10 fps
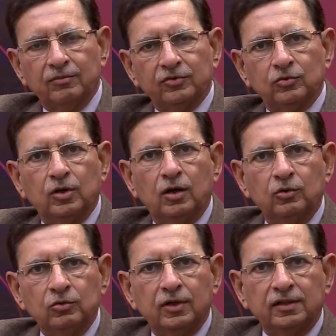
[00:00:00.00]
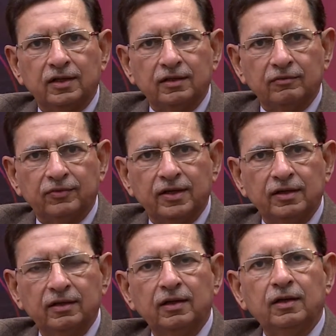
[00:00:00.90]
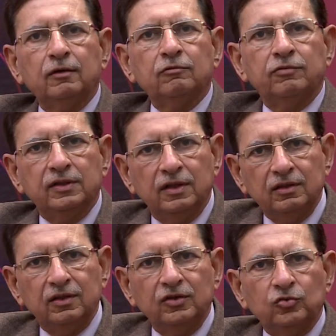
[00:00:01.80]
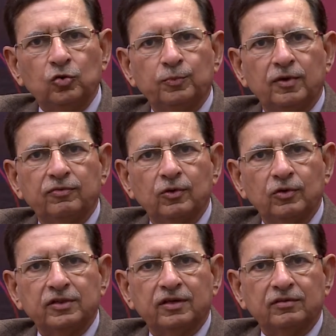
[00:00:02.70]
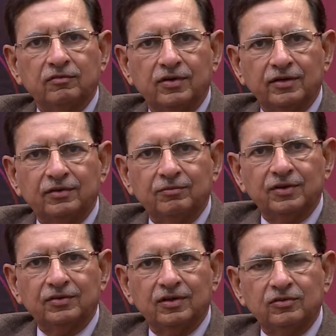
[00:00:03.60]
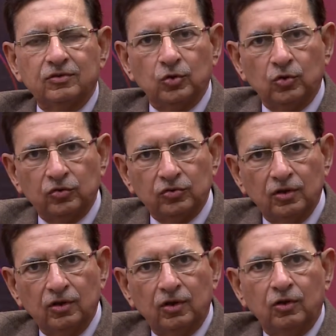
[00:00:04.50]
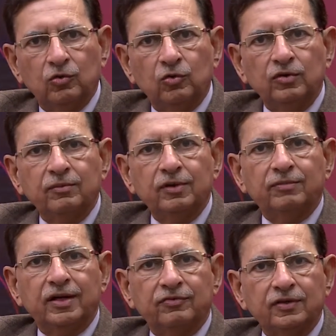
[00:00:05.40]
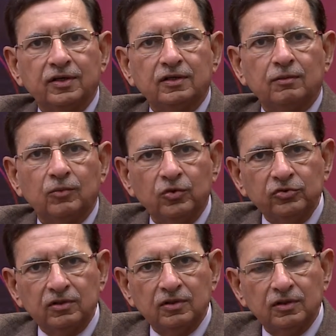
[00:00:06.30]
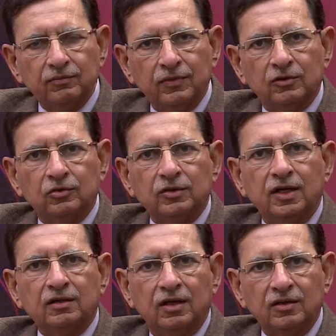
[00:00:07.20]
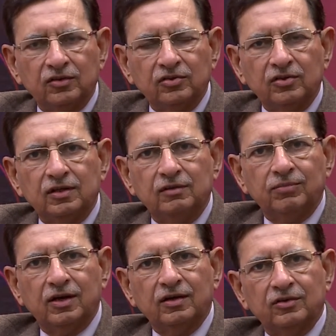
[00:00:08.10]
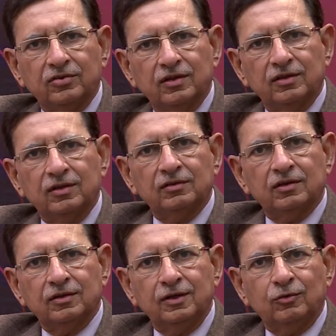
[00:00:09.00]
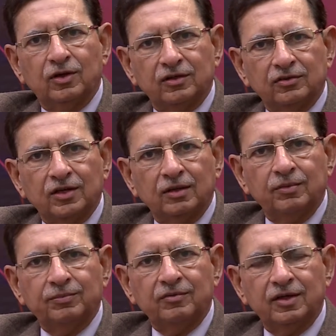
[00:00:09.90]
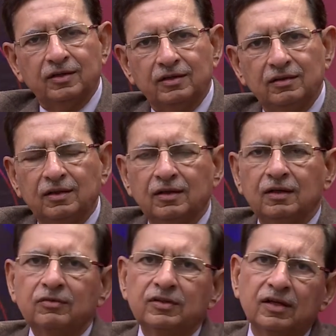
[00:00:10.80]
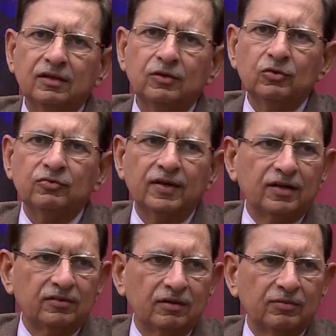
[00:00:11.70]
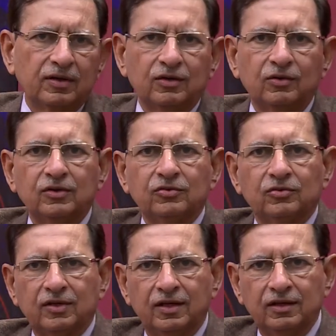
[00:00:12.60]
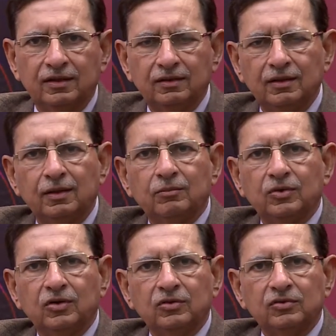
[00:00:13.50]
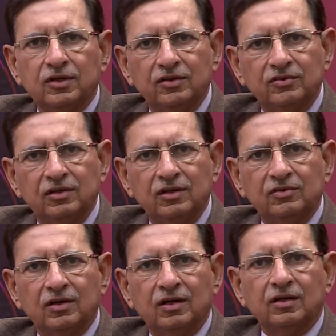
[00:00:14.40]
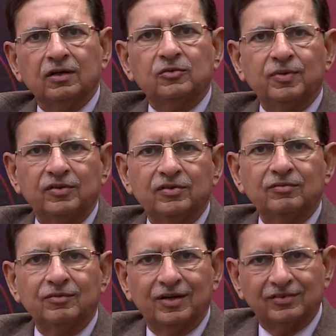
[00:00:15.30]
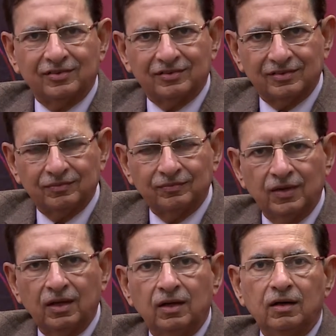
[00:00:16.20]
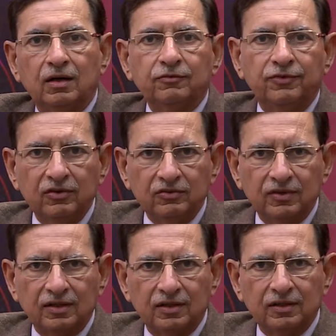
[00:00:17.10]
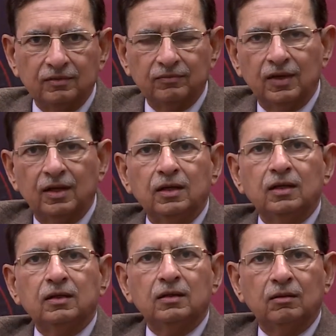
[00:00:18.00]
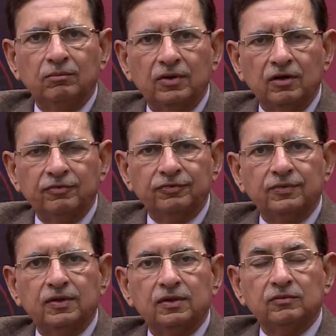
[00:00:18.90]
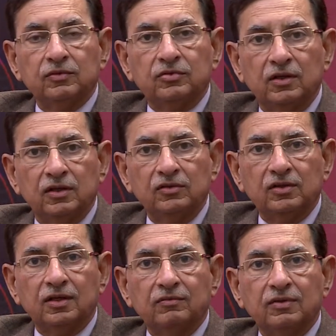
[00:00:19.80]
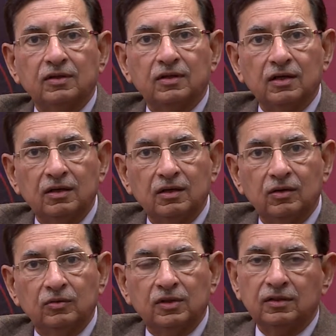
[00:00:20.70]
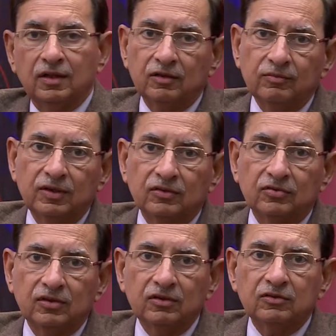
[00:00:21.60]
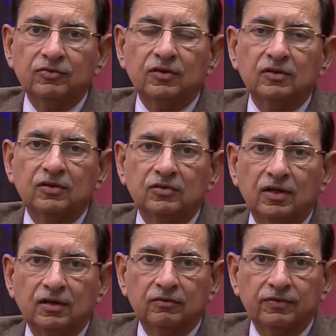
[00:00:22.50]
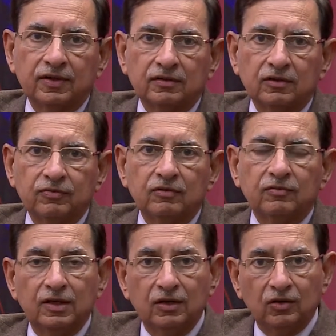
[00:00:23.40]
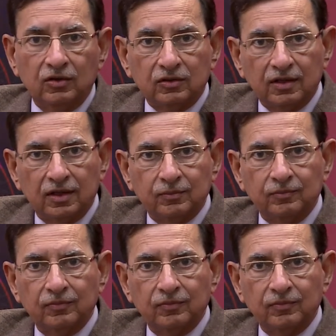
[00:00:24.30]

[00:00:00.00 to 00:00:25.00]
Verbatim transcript: as to how to identify within these group of low ejection fraction patients, those who will be benefited the most so that unnecessary implantation in the other three quarters can be prevented, prevented, which has a huge financial burden on the society because ICDs are expensive devices. Unfortunately, a number of uh, studies that have been carried out and there has been a search for these kind of factors for a very long time,